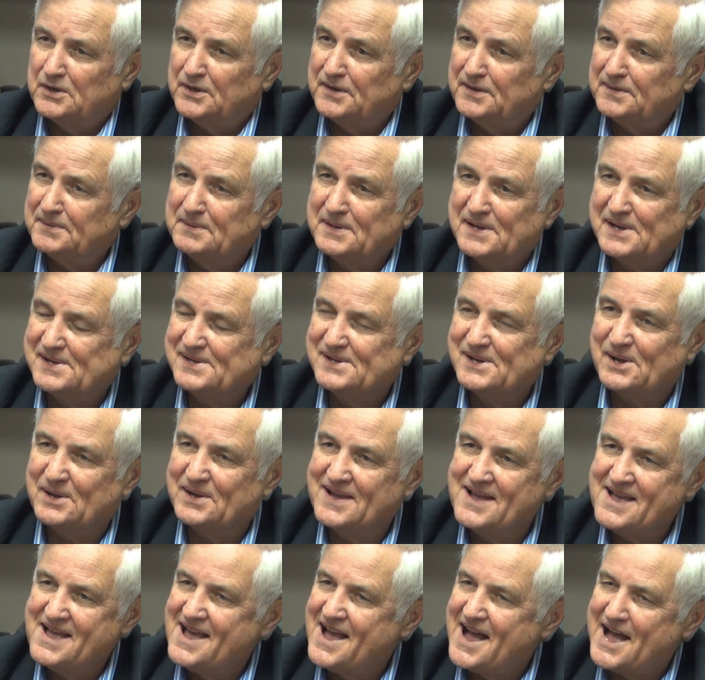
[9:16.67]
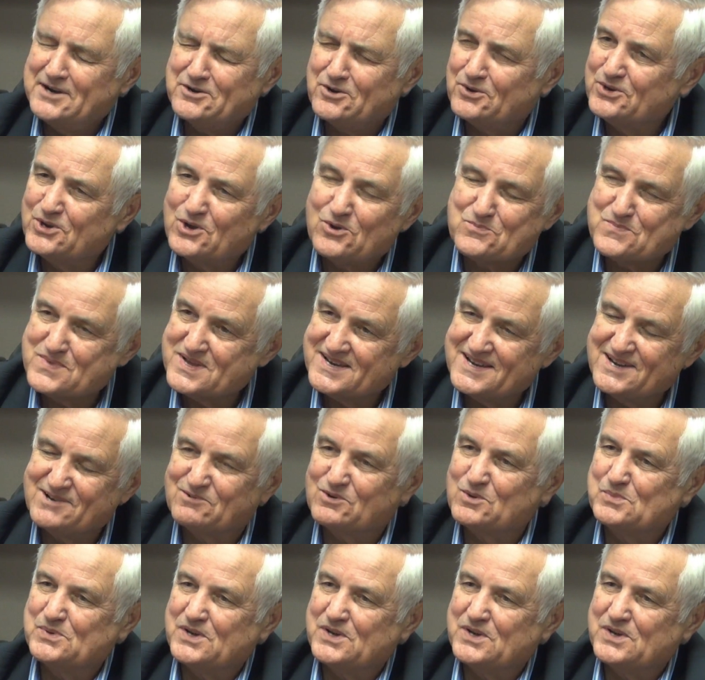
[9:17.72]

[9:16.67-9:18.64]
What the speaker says: I don't know many